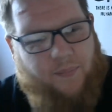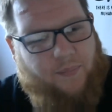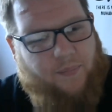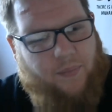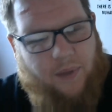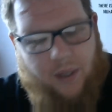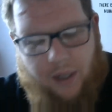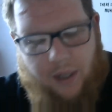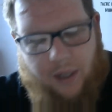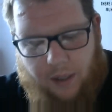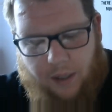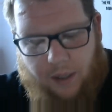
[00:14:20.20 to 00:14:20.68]

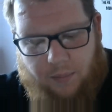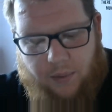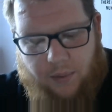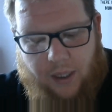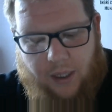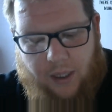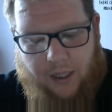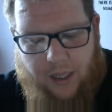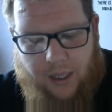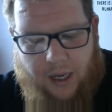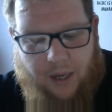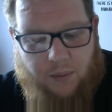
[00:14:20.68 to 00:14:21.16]

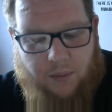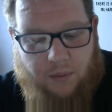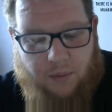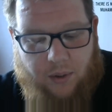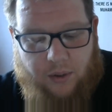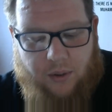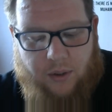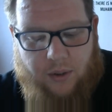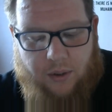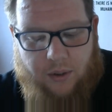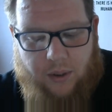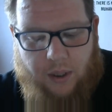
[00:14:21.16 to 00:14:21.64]
alhamdulillah, it
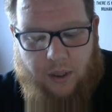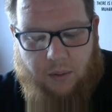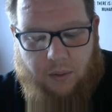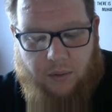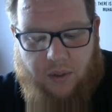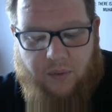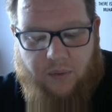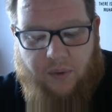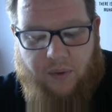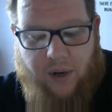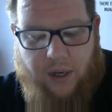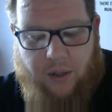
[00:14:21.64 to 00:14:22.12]
was
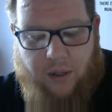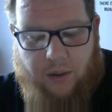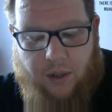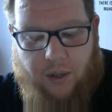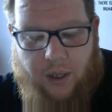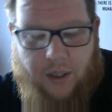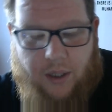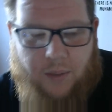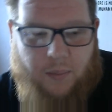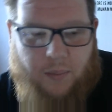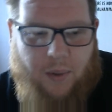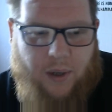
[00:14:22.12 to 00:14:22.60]
a very good
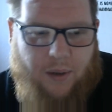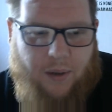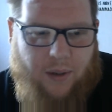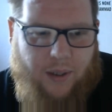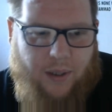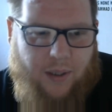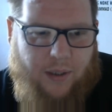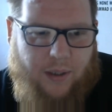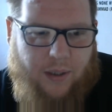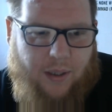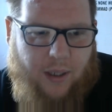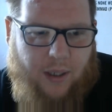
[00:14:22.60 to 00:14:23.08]

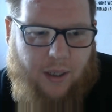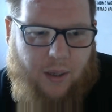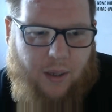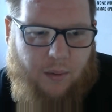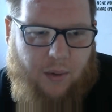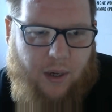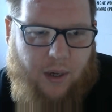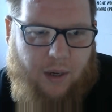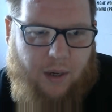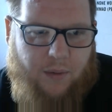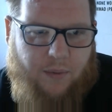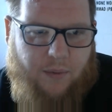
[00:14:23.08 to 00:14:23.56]
experience, and I
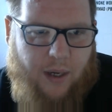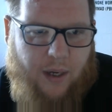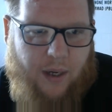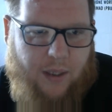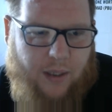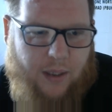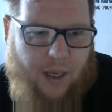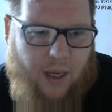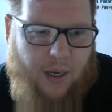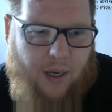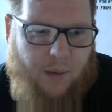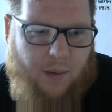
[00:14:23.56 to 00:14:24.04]
would
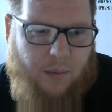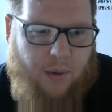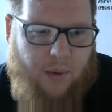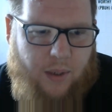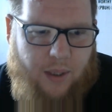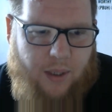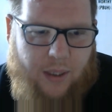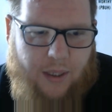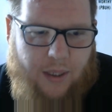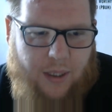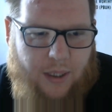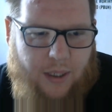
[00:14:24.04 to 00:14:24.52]
advise
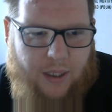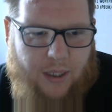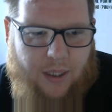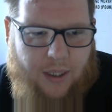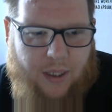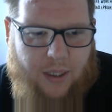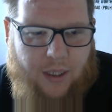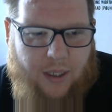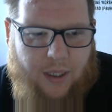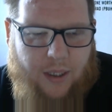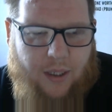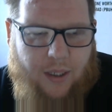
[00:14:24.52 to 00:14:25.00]
anybody
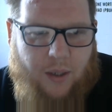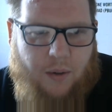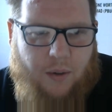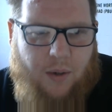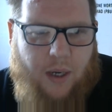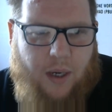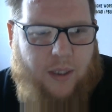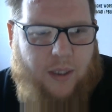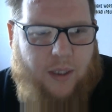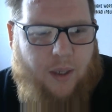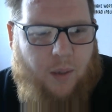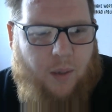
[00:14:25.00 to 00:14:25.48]
who
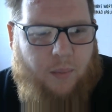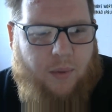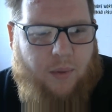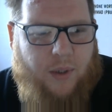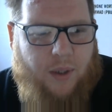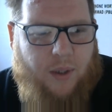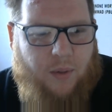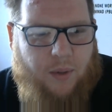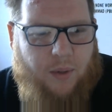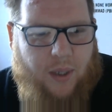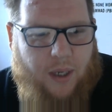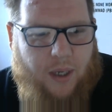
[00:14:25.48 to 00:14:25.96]
gets the
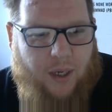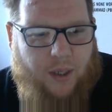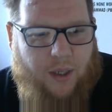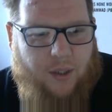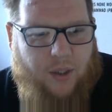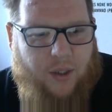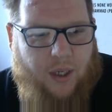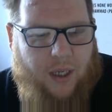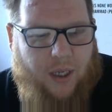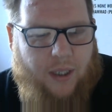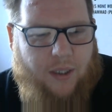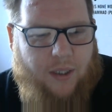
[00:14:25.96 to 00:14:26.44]
opportunity or
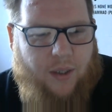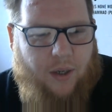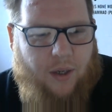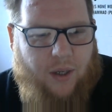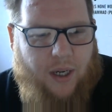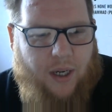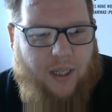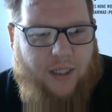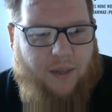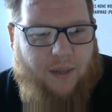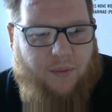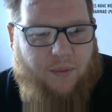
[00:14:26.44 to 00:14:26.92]
chance or
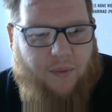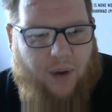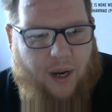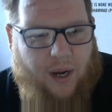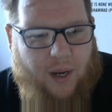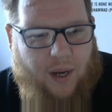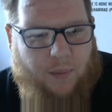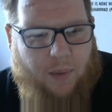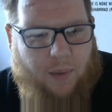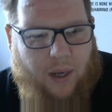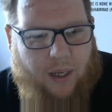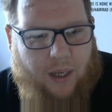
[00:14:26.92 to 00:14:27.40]
gets
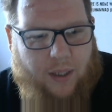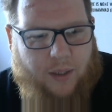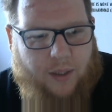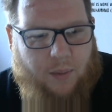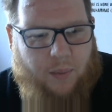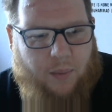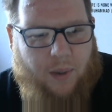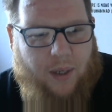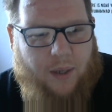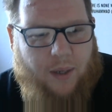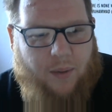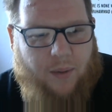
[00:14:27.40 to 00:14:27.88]
invited by Allah
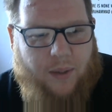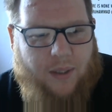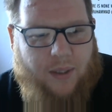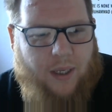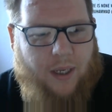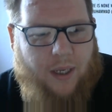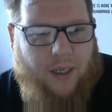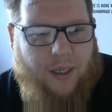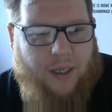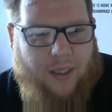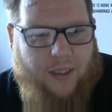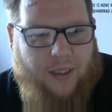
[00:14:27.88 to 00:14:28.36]
subhanahu wa
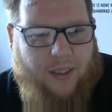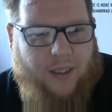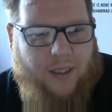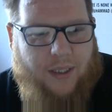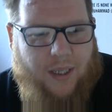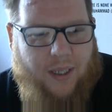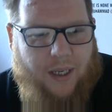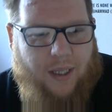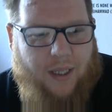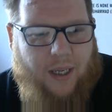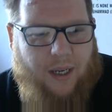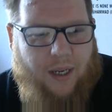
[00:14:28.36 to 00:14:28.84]
ta'ala is to
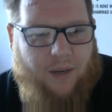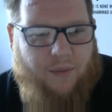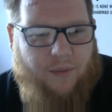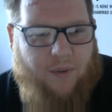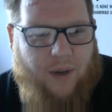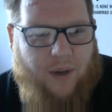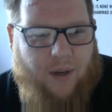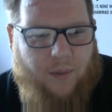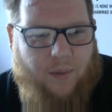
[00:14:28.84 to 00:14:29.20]
take that invite,